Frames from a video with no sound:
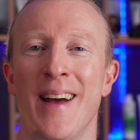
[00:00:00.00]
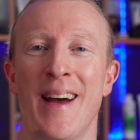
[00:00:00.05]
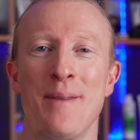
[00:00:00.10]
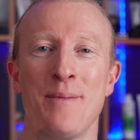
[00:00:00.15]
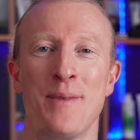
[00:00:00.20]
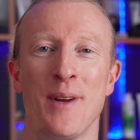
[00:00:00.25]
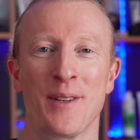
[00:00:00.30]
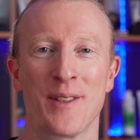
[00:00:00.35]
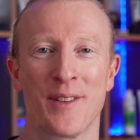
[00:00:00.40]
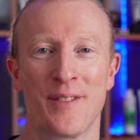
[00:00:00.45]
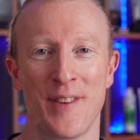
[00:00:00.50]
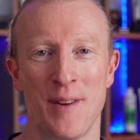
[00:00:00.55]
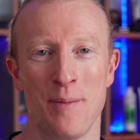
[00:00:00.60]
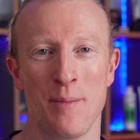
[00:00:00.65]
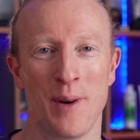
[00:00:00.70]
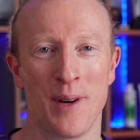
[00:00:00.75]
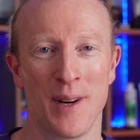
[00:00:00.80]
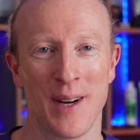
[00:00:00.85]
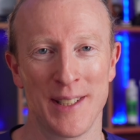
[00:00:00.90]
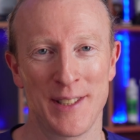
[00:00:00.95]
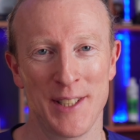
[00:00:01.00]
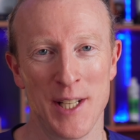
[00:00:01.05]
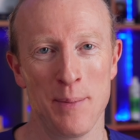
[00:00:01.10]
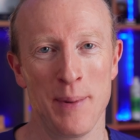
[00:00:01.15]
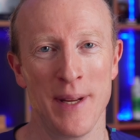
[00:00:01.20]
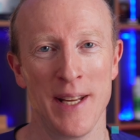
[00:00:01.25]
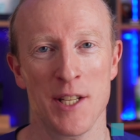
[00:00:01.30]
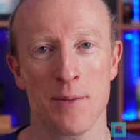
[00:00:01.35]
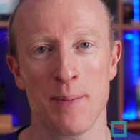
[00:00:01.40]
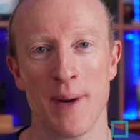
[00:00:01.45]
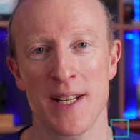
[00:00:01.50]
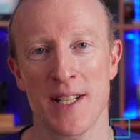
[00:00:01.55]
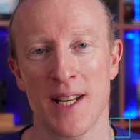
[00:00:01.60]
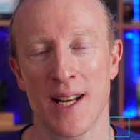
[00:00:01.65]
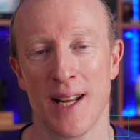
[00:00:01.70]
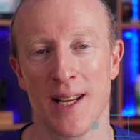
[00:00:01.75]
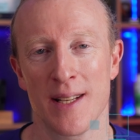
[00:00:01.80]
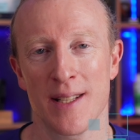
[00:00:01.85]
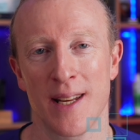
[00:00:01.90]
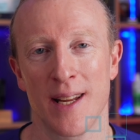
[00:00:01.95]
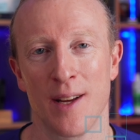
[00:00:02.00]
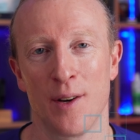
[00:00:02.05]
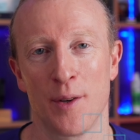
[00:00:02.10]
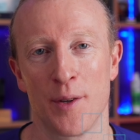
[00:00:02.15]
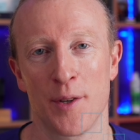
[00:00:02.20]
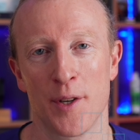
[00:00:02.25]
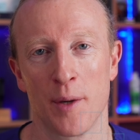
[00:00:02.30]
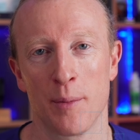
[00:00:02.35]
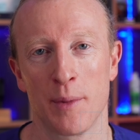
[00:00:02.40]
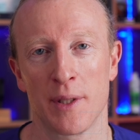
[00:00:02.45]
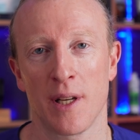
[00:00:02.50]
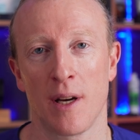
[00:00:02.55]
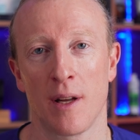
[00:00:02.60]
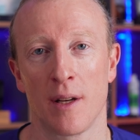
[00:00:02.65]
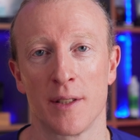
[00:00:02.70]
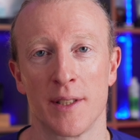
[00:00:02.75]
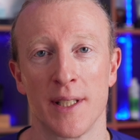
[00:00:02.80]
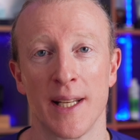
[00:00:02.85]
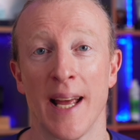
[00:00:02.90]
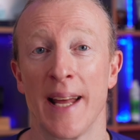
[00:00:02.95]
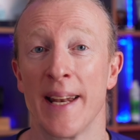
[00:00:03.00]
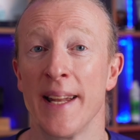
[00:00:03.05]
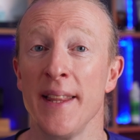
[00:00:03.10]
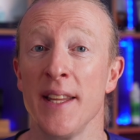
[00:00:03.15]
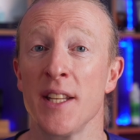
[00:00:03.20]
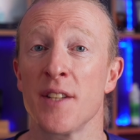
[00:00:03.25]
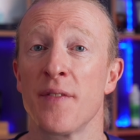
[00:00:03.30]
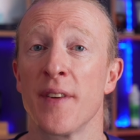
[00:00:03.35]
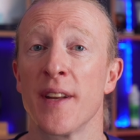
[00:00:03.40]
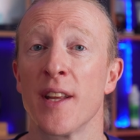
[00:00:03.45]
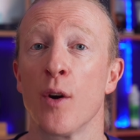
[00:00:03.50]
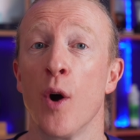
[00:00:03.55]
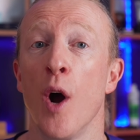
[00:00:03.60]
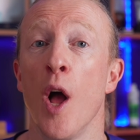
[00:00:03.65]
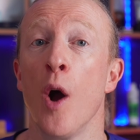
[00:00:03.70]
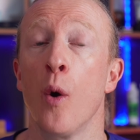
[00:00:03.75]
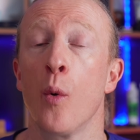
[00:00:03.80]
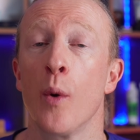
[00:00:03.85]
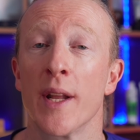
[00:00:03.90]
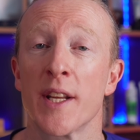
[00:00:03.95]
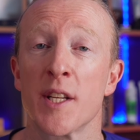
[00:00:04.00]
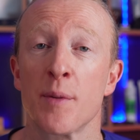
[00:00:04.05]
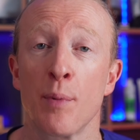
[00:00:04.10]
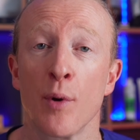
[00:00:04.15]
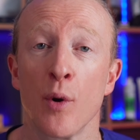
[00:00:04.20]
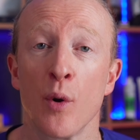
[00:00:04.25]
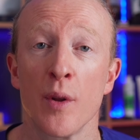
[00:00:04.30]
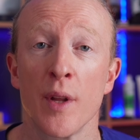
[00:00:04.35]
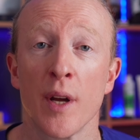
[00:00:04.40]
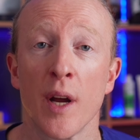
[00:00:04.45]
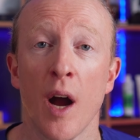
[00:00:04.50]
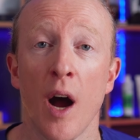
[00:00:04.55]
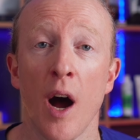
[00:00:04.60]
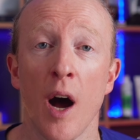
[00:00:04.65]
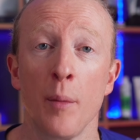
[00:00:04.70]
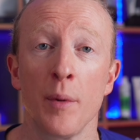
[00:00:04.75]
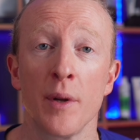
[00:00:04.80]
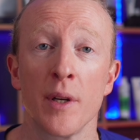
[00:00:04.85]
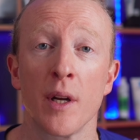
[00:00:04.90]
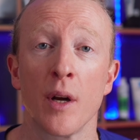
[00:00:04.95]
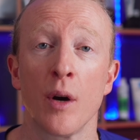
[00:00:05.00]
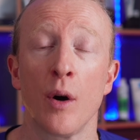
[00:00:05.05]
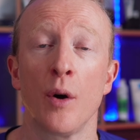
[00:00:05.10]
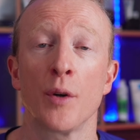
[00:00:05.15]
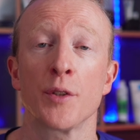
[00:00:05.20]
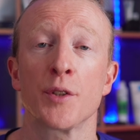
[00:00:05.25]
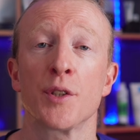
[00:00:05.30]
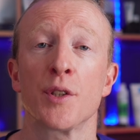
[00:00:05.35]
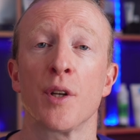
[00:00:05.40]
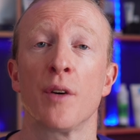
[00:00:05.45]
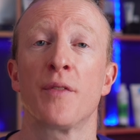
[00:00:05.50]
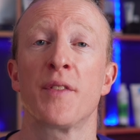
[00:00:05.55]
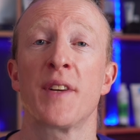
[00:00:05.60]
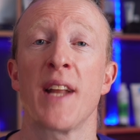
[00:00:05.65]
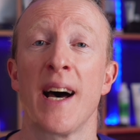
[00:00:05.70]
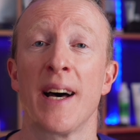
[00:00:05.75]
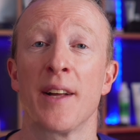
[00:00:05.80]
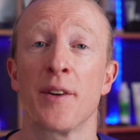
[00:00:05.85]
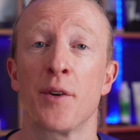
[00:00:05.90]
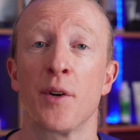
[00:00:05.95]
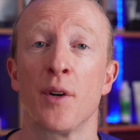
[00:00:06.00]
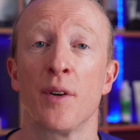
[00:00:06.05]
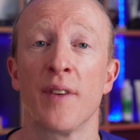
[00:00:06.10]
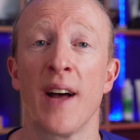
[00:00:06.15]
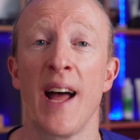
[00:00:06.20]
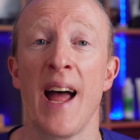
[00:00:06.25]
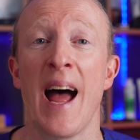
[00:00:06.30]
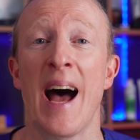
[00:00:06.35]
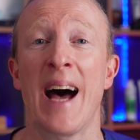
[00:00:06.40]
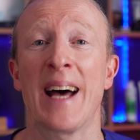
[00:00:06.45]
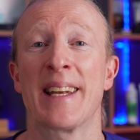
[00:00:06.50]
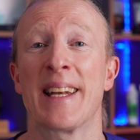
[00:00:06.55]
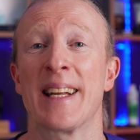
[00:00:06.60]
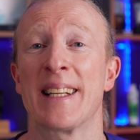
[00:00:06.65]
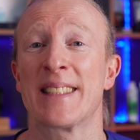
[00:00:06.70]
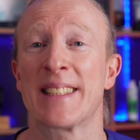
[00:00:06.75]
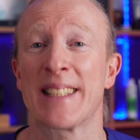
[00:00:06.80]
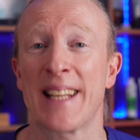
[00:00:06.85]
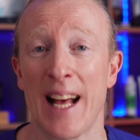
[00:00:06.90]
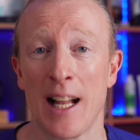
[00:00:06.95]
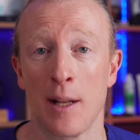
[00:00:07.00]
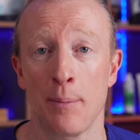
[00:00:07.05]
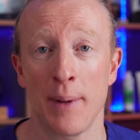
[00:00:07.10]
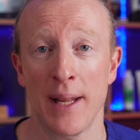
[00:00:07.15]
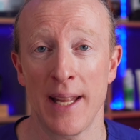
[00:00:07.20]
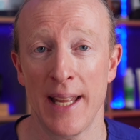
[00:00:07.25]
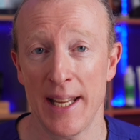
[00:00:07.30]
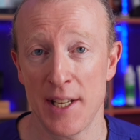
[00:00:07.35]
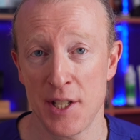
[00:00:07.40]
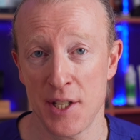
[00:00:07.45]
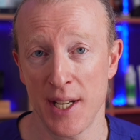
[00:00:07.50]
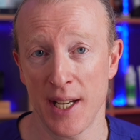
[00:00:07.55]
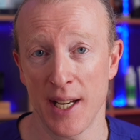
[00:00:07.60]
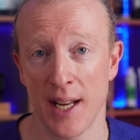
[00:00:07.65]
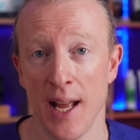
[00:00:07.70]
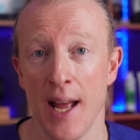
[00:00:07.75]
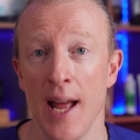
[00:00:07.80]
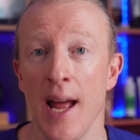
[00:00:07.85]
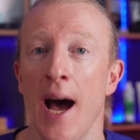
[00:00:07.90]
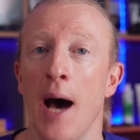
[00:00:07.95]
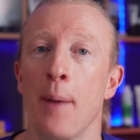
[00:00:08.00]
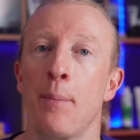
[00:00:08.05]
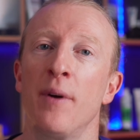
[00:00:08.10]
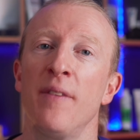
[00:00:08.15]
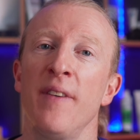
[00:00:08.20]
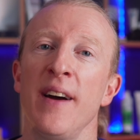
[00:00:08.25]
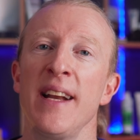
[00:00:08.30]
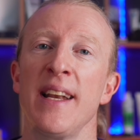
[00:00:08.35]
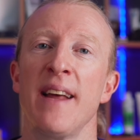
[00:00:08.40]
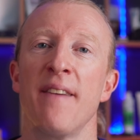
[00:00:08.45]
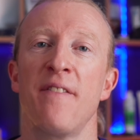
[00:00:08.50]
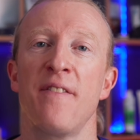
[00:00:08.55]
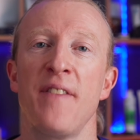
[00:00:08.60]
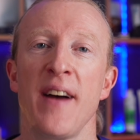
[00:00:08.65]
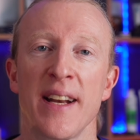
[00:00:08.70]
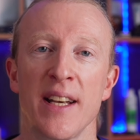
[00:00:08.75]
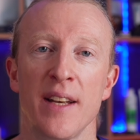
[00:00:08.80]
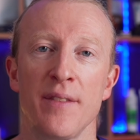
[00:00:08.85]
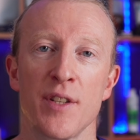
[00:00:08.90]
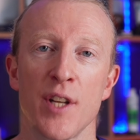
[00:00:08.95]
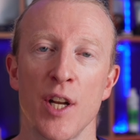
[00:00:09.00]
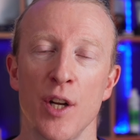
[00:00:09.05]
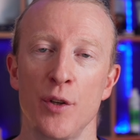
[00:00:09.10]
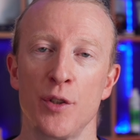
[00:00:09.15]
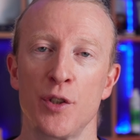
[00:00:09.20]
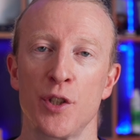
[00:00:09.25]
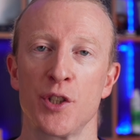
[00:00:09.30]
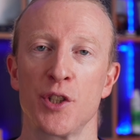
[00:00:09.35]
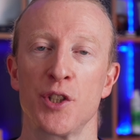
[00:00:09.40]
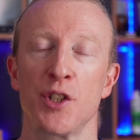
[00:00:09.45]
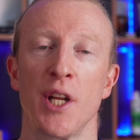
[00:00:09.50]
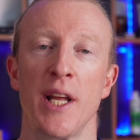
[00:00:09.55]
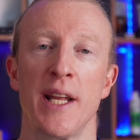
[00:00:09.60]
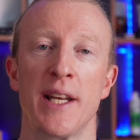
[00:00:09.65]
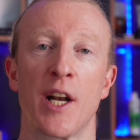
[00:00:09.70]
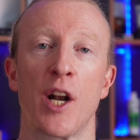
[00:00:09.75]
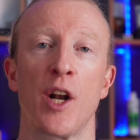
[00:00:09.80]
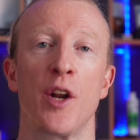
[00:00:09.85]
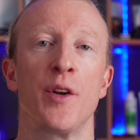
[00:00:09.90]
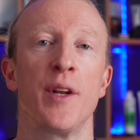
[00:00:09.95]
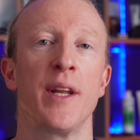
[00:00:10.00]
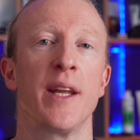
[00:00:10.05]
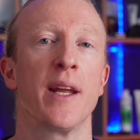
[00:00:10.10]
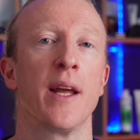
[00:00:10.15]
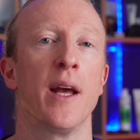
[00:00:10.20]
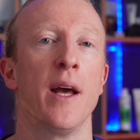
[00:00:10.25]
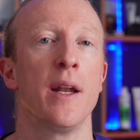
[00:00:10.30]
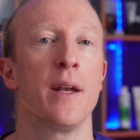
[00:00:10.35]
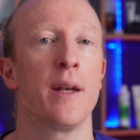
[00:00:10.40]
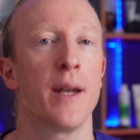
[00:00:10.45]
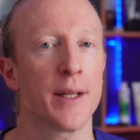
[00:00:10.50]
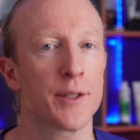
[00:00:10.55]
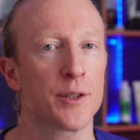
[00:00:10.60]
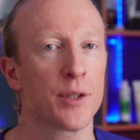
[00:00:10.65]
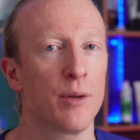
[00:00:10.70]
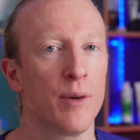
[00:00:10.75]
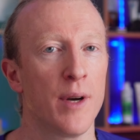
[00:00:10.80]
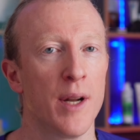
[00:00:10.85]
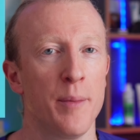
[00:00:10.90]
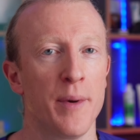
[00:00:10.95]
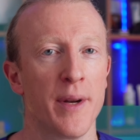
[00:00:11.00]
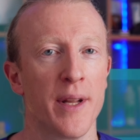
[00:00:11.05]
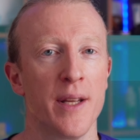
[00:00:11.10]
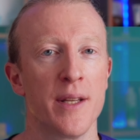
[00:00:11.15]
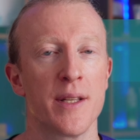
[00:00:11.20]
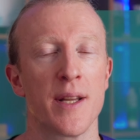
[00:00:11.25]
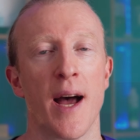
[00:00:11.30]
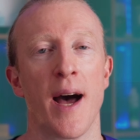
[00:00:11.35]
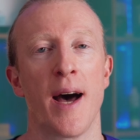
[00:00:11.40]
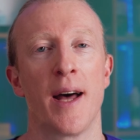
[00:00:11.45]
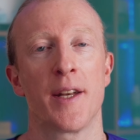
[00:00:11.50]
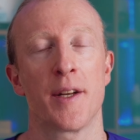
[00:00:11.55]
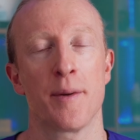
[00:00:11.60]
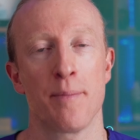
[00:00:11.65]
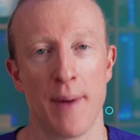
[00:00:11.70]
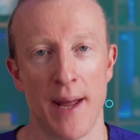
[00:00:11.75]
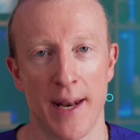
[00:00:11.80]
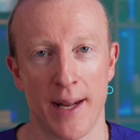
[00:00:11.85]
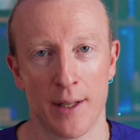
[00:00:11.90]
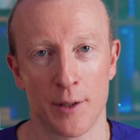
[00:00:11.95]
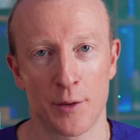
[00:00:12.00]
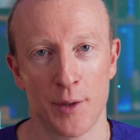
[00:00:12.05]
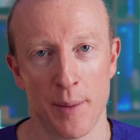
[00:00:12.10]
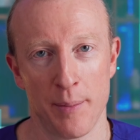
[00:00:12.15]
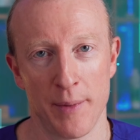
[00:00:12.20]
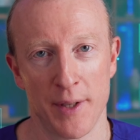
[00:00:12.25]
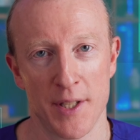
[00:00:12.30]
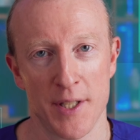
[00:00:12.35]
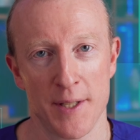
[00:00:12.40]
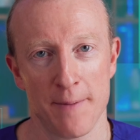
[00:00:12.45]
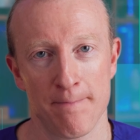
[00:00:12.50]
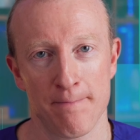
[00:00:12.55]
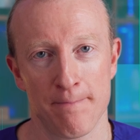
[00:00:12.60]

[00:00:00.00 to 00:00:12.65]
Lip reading: I'm Dr. Finbar, a GP specialising on dermatology, and in this video we'll explore the common causes of dandruff and scalp itching and provide effective solutions including natural remedies and medical treatments.